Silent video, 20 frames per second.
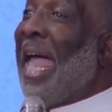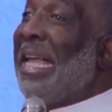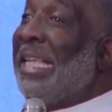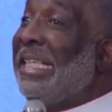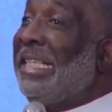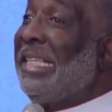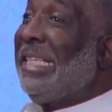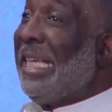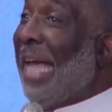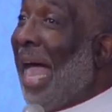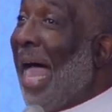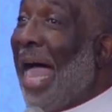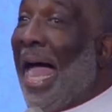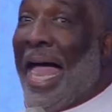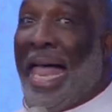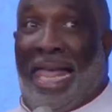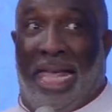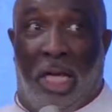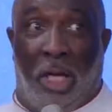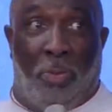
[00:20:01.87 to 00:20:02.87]
and
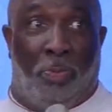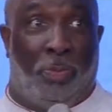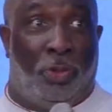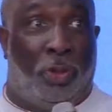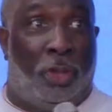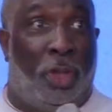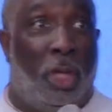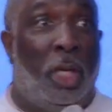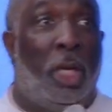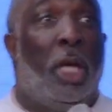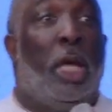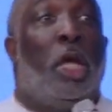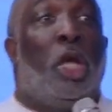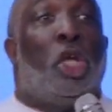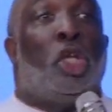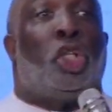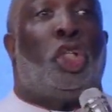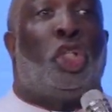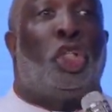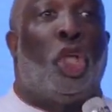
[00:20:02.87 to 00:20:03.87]
times,
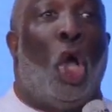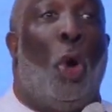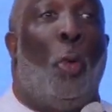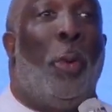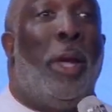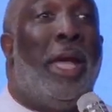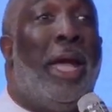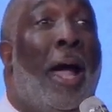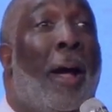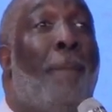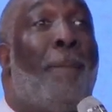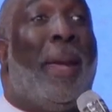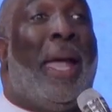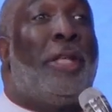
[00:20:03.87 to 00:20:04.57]
showing up